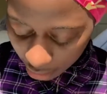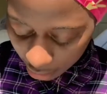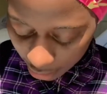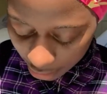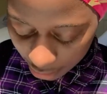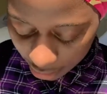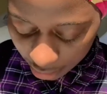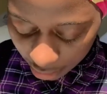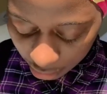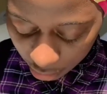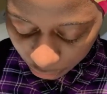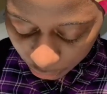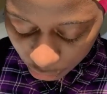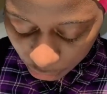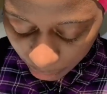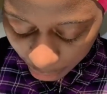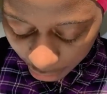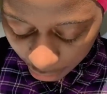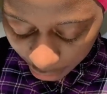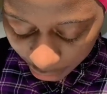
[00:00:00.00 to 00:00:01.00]
And I think the reason
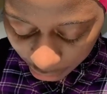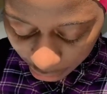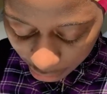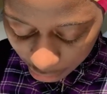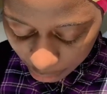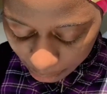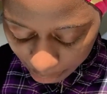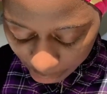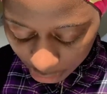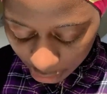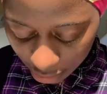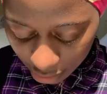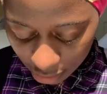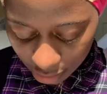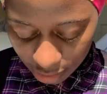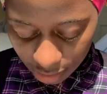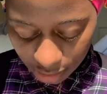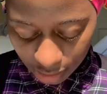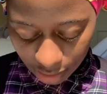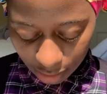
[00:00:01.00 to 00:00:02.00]
why I like it is
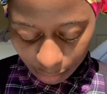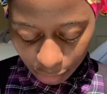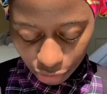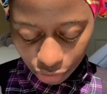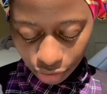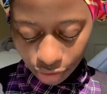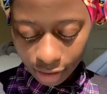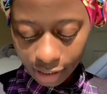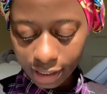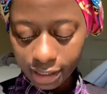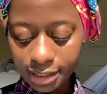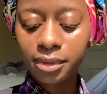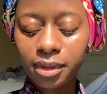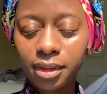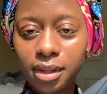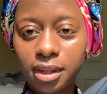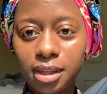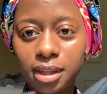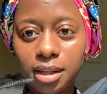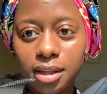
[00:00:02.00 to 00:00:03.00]
because, let me show you guys,
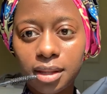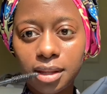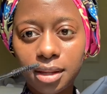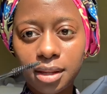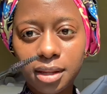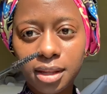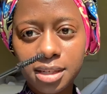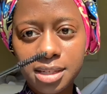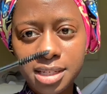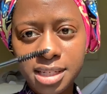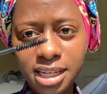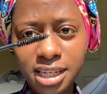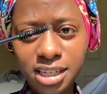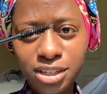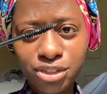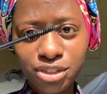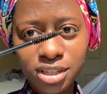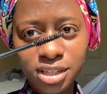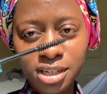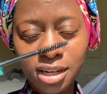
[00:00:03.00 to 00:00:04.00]
the stick
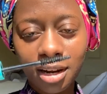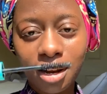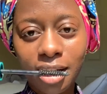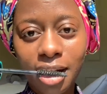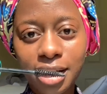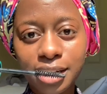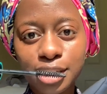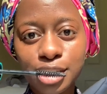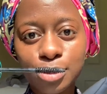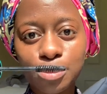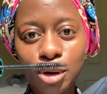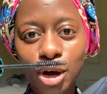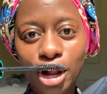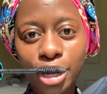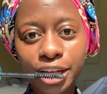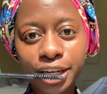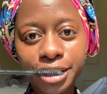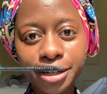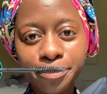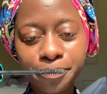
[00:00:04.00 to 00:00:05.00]
is just a lot smaller.